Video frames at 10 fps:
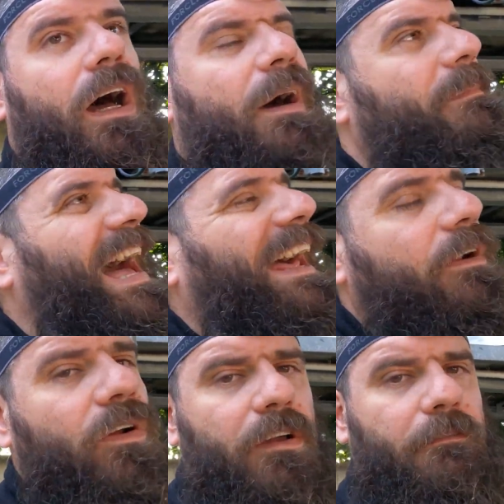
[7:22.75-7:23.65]

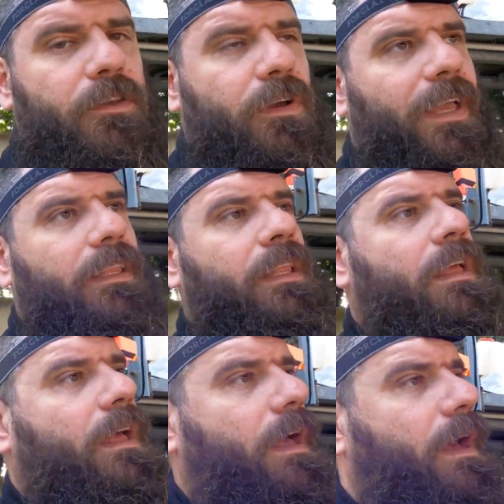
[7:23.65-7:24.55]
I don't know if you can
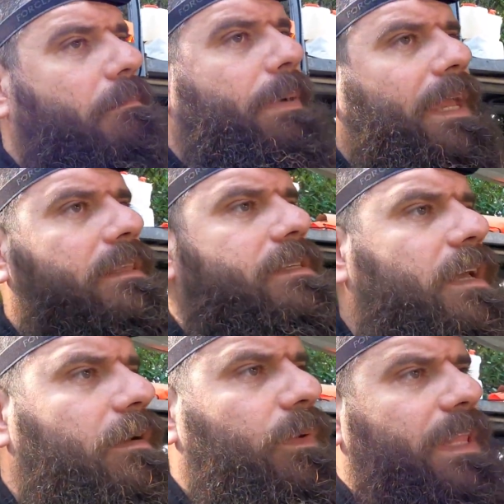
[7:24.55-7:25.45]

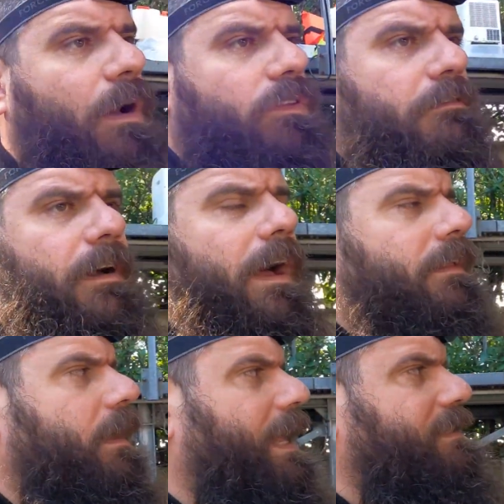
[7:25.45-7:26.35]
paint without
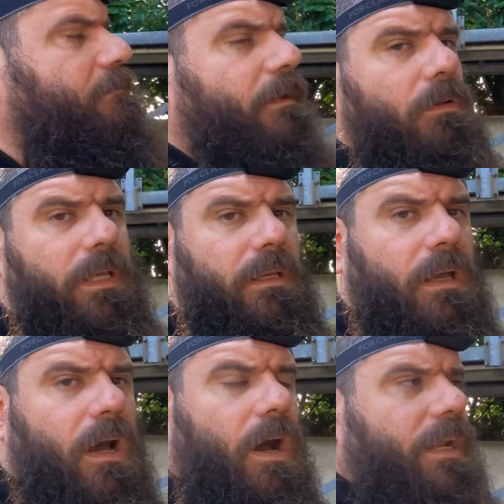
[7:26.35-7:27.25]

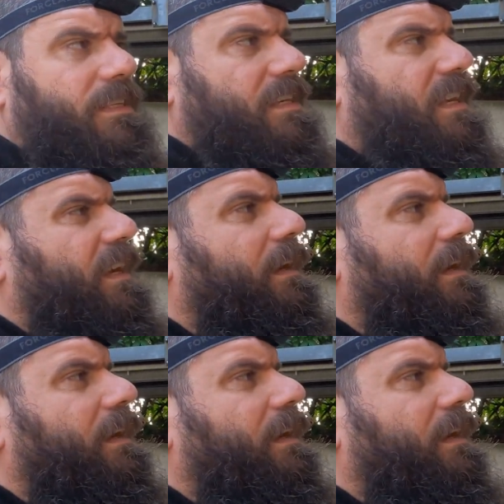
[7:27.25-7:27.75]
anti-fouling on it,